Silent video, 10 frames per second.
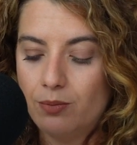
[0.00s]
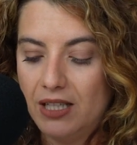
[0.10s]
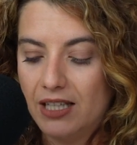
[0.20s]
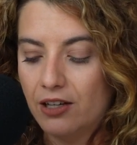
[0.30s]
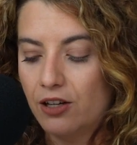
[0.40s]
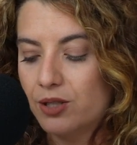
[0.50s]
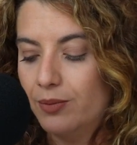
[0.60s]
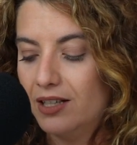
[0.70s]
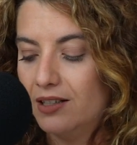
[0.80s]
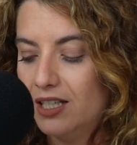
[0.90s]
be that
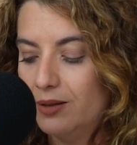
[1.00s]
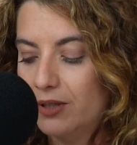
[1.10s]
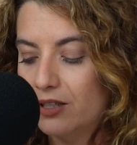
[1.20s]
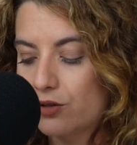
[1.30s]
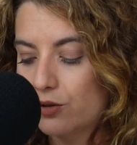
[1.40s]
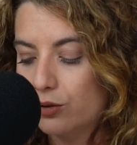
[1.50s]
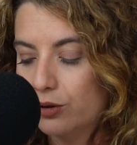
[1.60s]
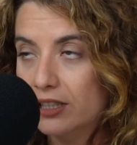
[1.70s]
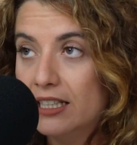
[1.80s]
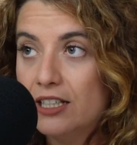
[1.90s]
automated emails
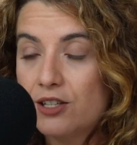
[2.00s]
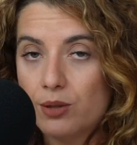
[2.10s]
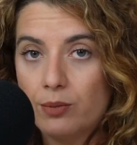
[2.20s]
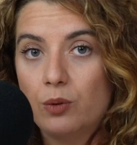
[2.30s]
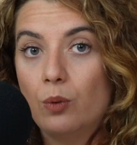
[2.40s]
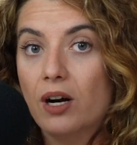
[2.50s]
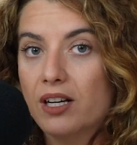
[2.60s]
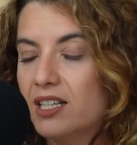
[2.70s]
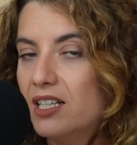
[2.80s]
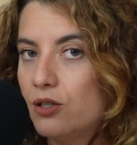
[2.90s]
or someone
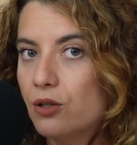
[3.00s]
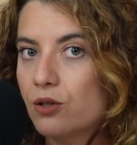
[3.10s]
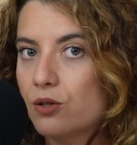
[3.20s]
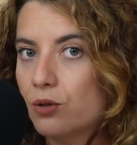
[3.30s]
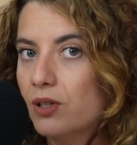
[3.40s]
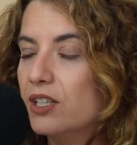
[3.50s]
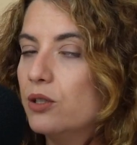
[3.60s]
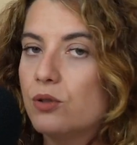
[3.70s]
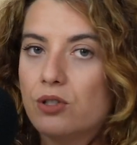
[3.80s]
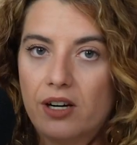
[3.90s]
walking into your store and
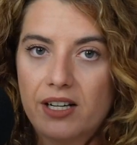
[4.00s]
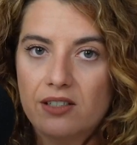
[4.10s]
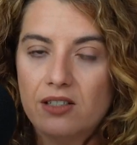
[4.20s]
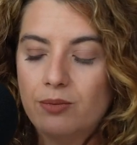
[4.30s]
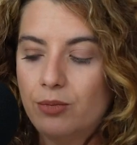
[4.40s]
you talking to them.